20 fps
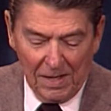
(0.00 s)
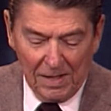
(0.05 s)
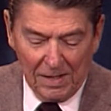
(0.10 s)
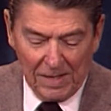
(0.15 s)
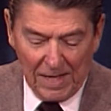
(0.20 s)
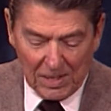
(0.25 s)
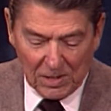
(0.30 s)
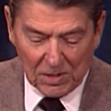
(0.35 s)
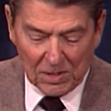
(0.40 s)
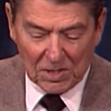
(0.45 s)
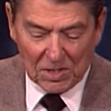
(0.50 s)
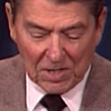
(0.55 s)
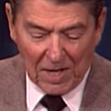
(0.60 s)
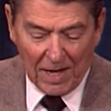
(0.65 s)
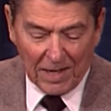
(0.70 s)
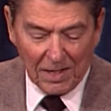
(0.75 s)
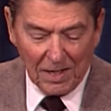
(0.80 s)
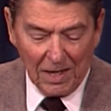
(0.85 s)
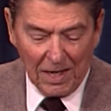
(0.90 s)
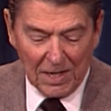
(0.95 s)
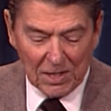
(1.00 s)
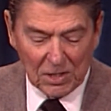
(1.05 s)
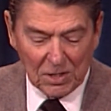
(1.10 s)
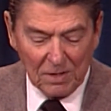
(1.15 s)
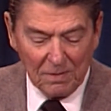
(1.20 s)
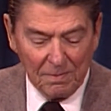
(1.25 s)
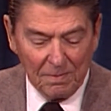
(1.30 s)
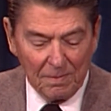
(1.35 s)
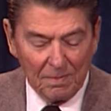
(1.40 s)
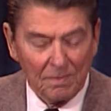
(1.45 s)
That's the second
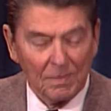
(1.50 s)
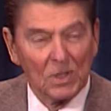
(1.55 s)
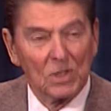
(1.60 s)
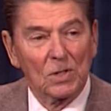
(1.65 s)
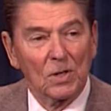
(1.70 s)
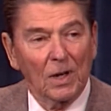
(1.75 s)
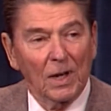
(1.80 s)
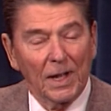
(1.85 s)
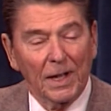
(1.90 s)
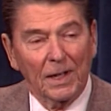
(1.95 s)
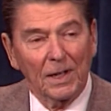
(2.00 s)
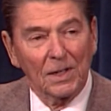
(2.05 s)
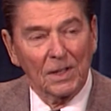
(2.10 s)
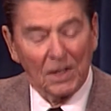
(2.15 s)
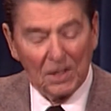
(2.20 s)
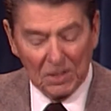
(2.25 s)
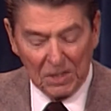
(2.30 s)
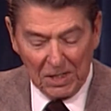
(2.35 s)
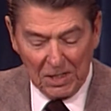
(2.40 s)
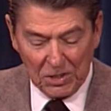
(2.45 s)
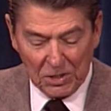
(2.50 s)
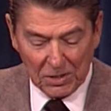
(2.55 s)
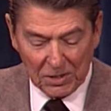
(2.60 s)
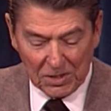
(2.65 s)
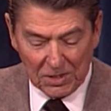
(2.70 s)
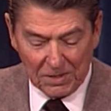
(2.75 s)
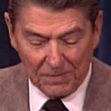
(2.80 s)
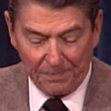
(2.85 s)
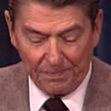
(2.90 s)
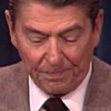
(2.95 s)
lesson Mr. Lincoln can teach
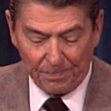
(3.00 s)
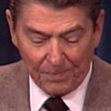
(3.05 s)
us.